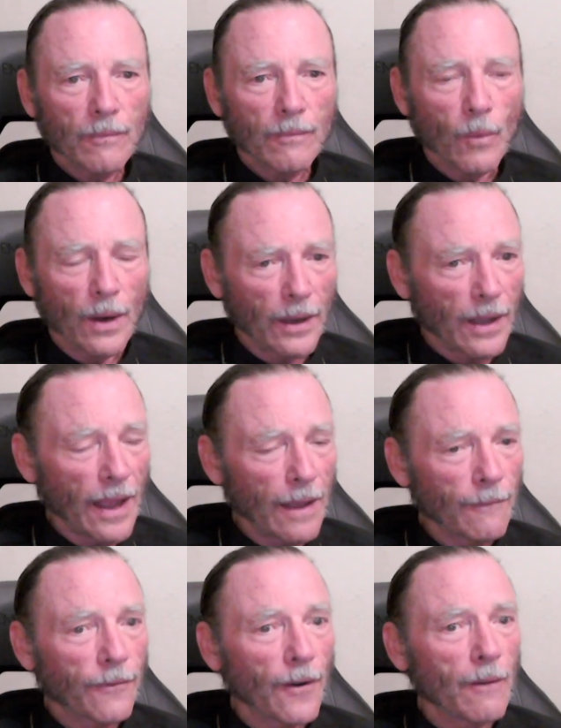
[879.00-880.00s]
Where it
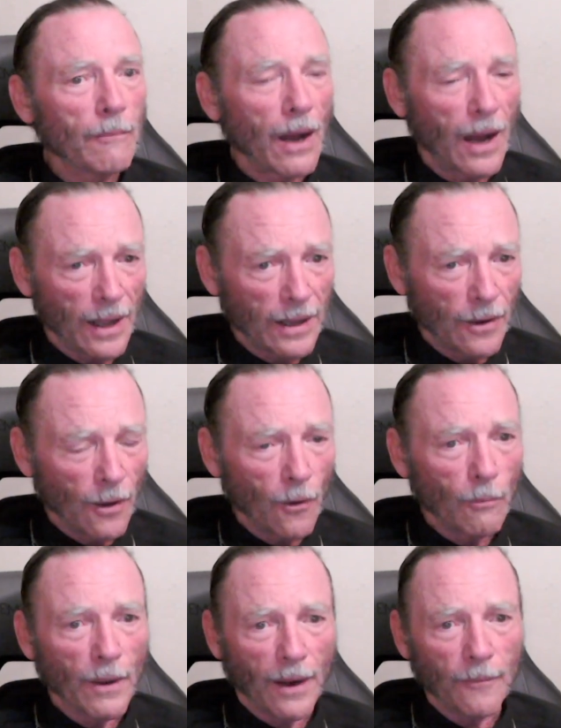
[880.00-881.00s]
came from, I
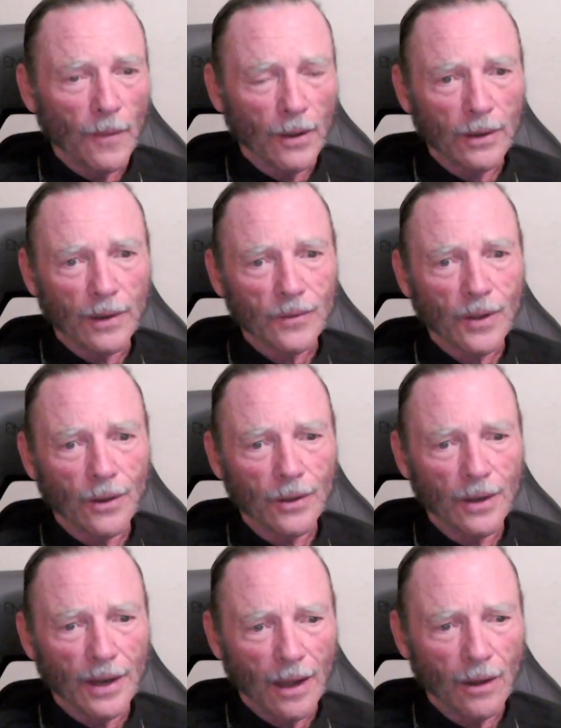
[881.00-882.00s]
know, but I'm not going to tell
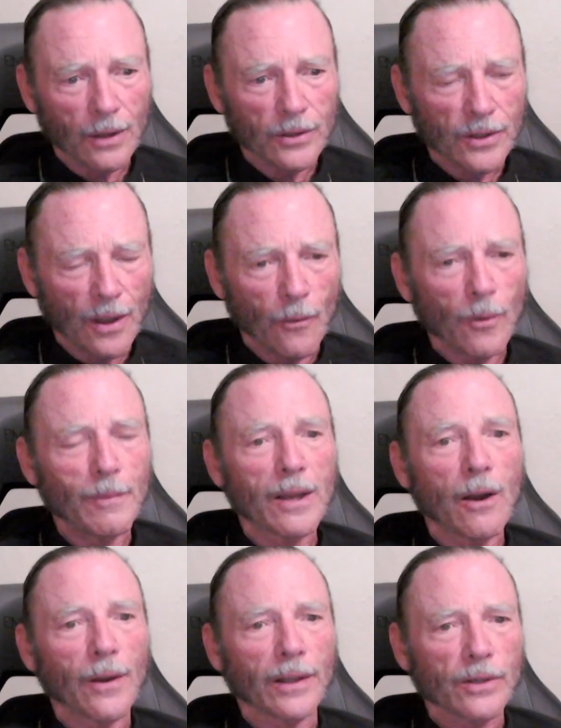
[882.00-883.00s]
you now because that would be
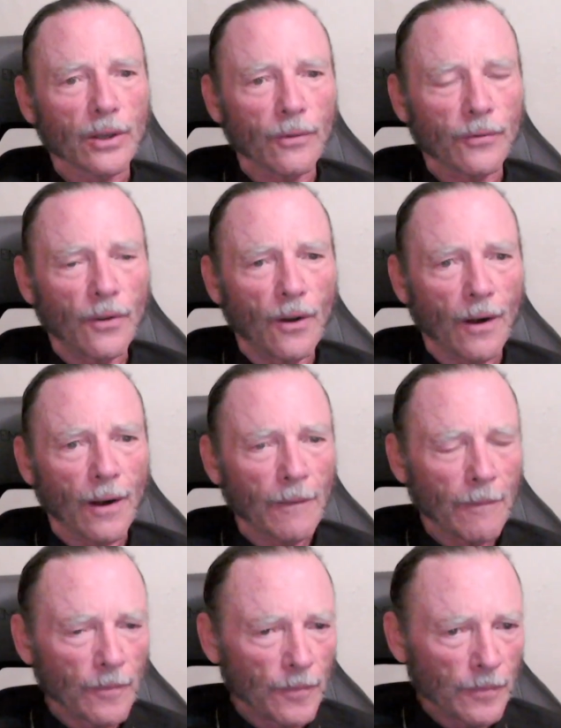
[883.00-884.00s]
going too far.
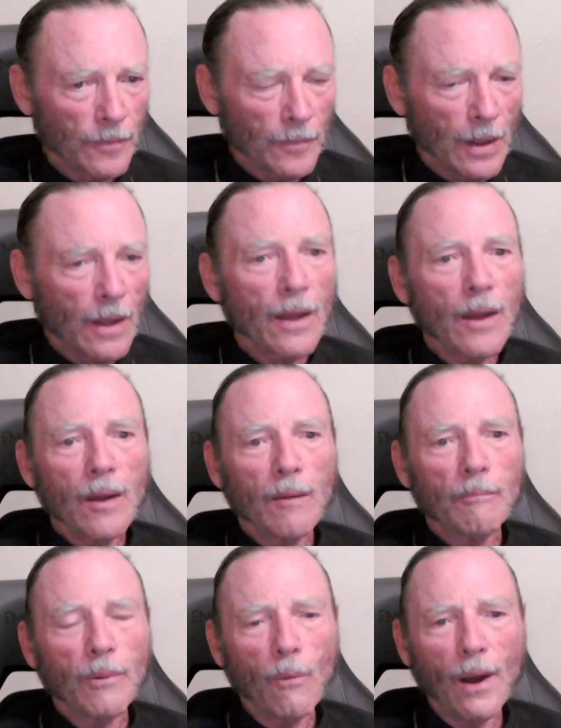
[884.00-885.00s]

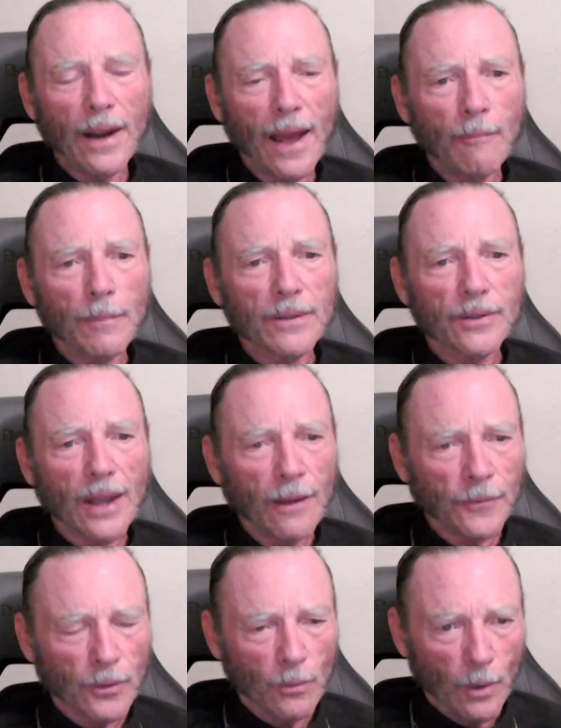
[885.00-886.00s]
But what happens
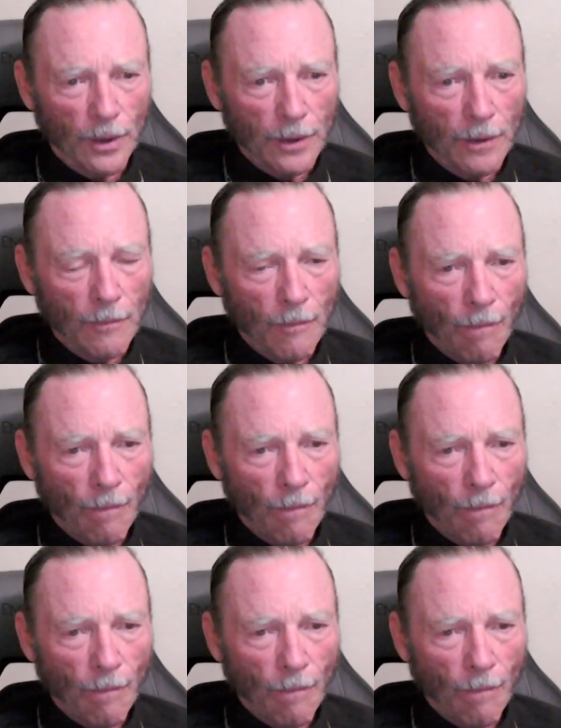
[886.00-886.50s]
afterward?